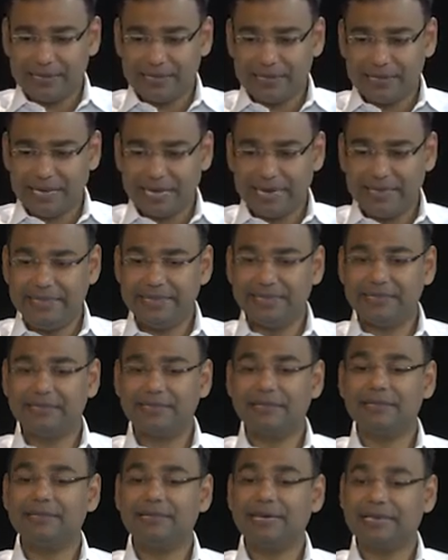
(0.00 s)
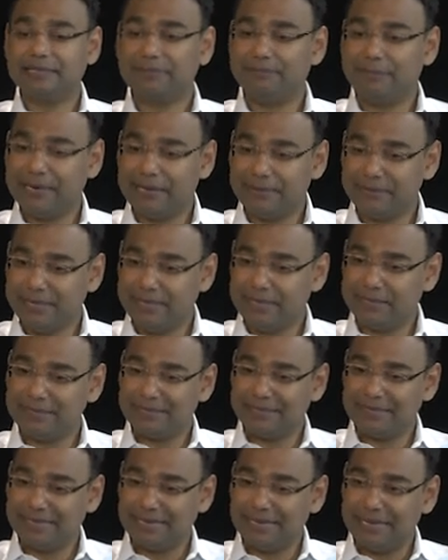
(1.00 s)
I did certain
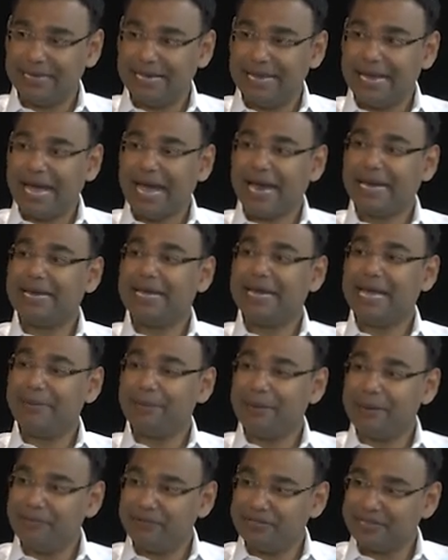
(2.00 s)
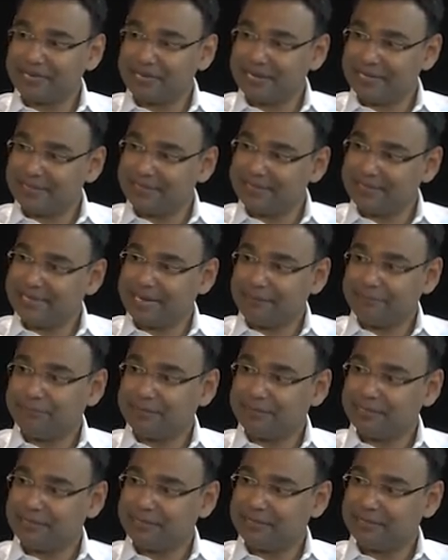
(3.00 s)
experiments and came up with a concept